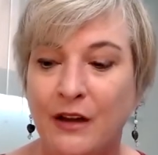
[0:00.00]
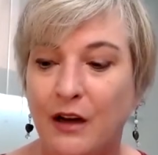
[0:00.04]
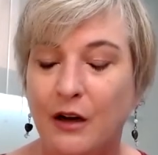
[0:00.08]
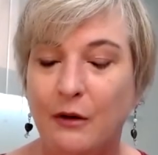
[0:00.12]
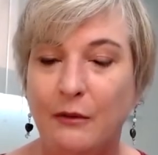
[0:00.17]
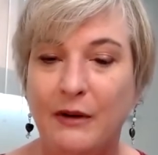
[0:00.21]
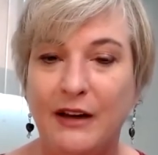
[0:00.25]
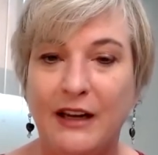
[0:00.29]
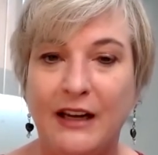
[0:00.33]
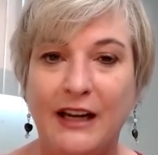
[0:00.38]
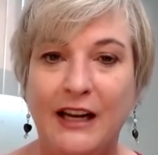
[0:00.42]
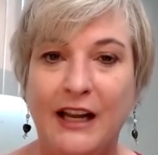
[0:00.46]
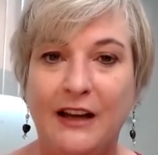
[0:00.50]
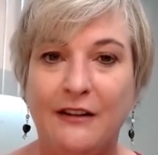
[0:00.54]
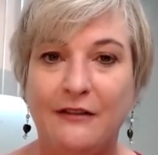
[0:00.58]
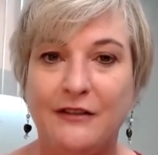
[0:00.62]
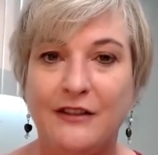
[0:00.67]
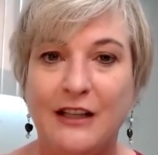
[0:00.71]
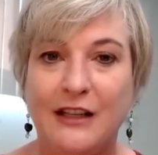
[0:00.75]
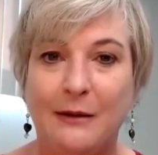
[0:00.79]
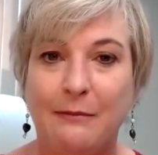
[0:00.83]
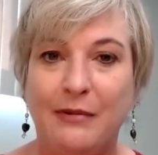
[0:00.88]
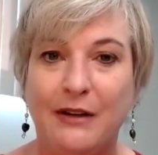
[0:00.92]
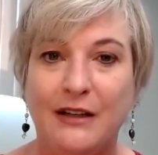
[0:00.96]
or we can have
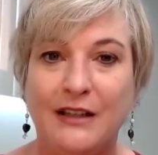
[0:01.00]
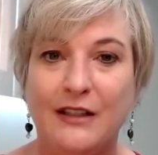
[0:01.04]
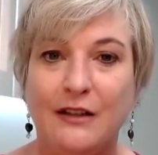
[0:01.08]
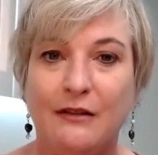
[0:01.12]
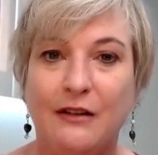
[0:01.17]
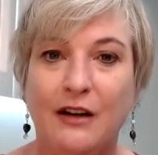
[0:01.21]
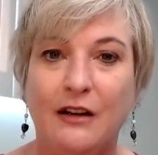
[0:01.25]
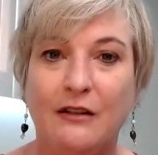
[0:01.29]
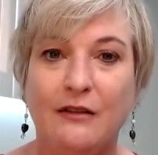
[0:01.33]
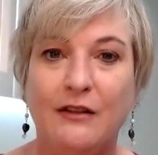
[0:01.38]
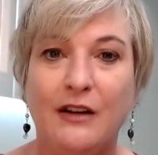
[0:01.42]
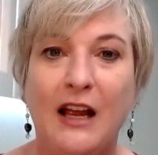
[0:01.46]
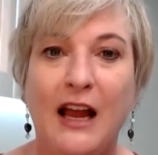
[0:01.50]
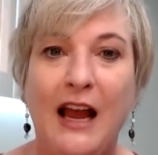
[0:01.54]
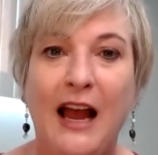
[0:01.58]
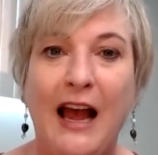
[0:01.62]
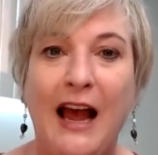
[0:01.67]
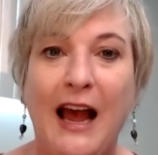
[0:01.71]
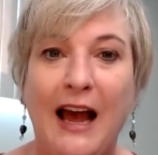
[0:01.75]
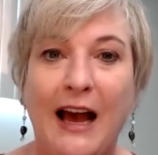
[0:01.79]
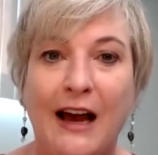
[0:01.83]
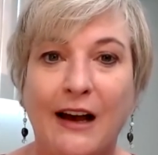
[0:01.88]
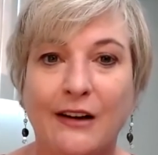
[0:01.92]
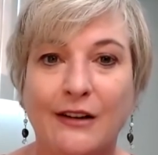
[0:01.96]
topics around
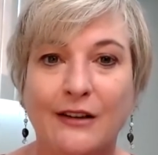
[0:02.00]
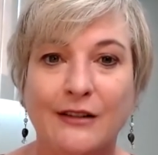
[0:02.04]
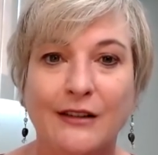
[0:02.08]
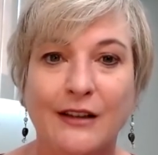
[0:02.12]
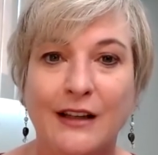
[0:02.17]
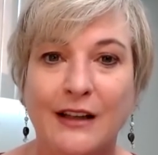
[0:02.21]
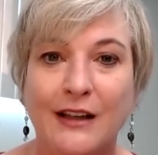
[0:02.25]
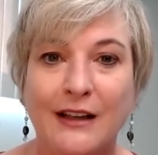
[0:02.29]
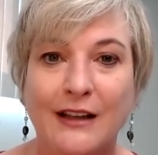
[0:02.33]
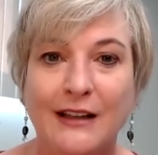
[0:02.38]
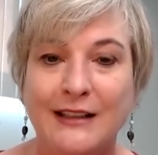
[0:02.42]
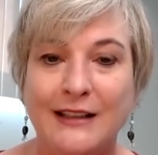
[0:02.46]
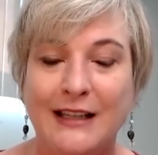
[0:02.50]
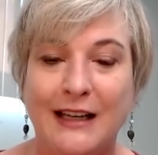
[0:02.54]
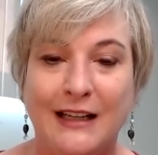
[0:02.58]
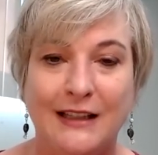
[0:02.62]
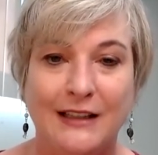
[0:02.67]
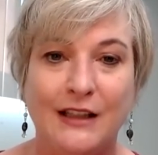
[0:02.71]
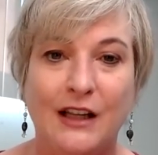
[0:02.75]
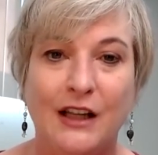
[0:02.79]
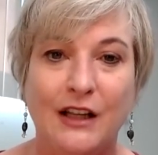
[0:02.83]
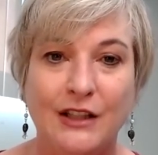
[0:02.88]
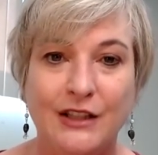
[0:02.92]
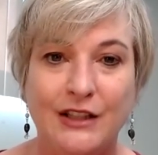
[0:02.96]
how
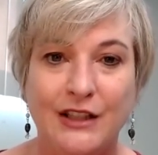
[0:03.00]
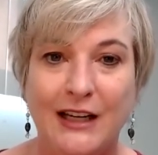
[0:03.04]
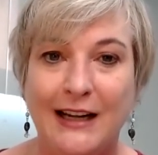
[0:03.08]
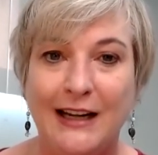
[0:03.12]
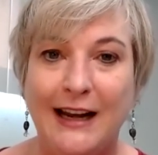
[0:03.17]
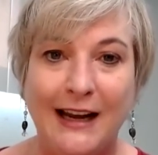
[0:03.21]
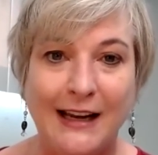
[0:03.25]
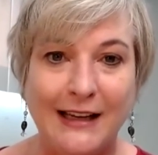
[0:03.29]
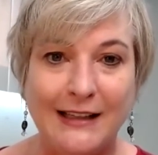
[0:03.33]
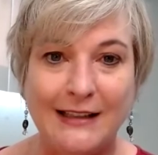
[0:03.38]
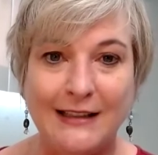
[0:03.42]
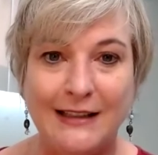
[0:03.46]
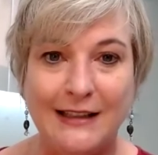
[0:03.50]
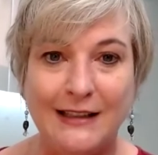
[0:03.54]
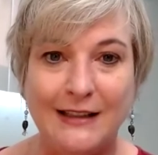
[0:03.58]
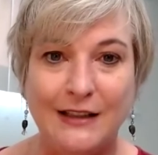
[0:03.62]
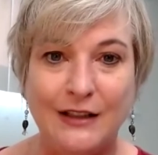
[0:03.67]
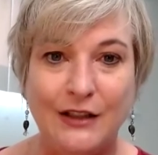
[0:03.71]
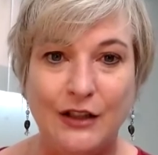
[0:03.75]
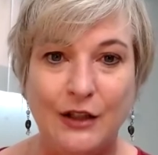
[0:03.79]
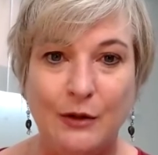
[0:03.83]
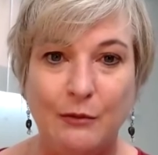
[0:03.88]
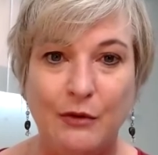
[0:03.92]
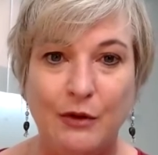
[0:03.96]
technology enhances
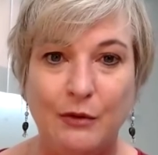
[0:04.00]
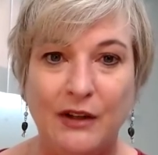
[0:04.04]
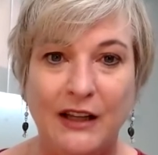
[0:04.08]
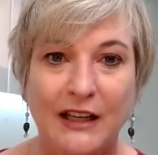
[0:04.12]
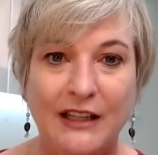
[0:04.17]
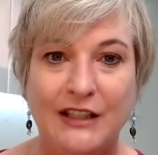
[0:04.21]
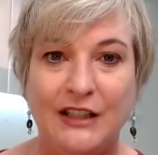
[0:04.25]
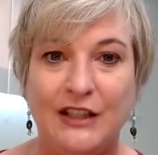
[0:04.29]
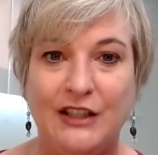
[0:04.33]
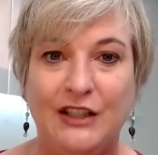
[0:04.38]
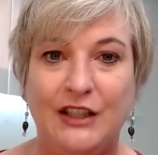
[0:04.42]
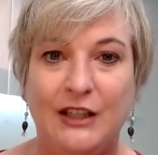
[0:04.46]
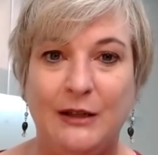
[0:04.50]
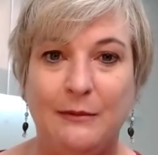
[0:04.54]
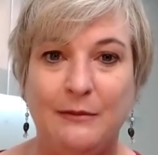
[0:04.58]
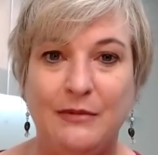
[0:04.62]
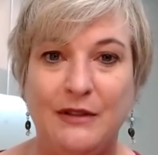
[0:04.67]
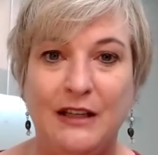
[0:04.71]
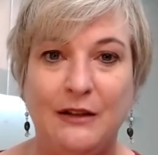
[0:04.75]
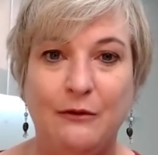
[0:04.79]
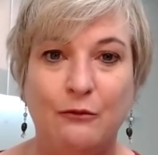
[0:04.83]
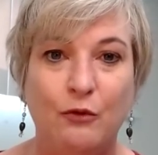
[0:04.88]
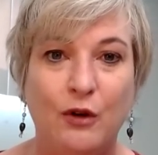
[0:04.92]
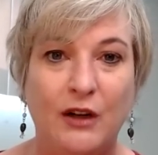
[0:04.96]
human relationships
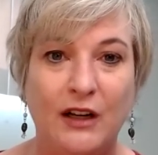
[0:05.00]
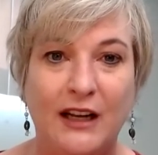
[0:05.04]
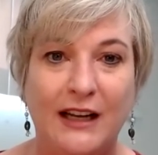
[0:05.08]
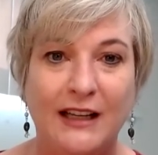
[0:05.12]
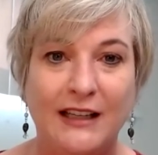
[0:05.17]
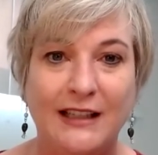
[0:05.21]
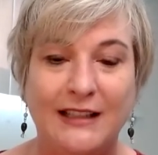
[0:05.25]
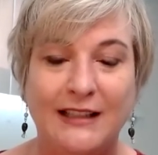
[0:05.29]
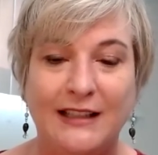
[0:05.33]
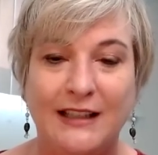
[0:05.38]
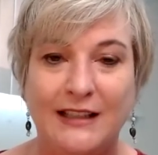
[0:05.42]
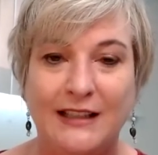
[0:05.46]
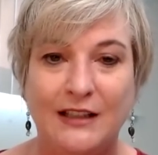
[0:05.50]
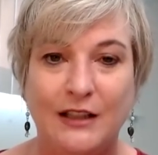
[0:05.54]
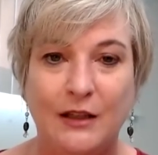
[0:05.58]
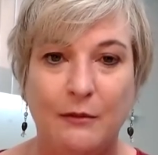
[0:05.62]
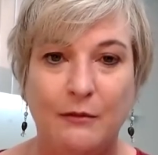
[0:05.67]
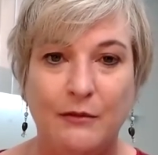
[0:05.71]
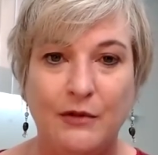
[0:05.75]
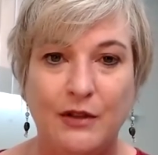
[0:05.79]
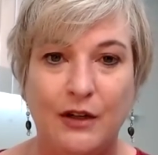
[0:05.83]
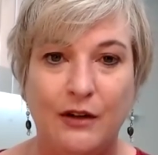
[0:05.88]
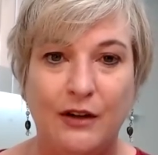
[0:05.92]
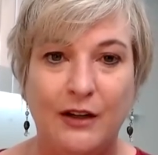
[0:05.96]
and what kind of
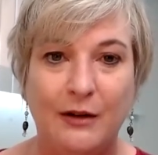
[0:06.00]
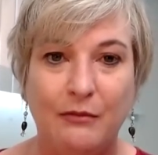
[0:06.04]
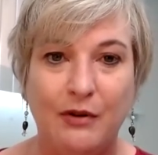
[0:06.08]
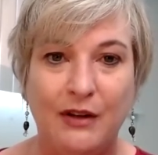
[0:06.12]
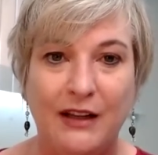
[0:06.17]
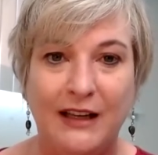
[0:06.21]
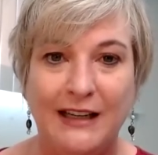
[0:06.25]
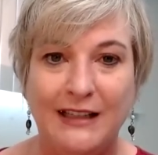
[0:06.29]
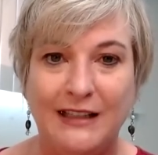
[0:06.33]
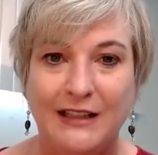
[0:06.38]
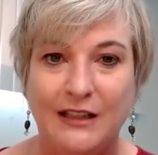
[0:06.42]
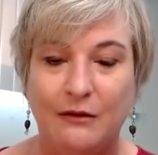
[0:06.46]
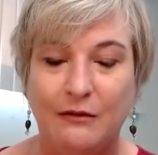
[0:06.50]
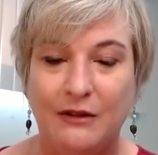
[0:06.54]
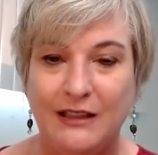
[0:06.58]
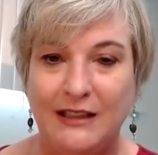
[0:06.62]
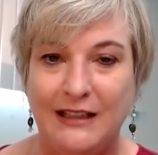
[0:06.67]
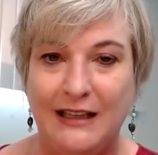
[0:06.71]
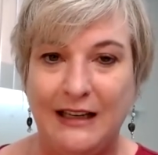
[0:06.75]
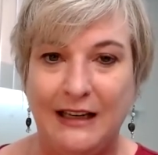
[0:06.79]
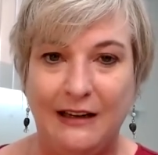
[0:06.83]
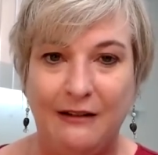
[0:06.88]
systems are in place or what,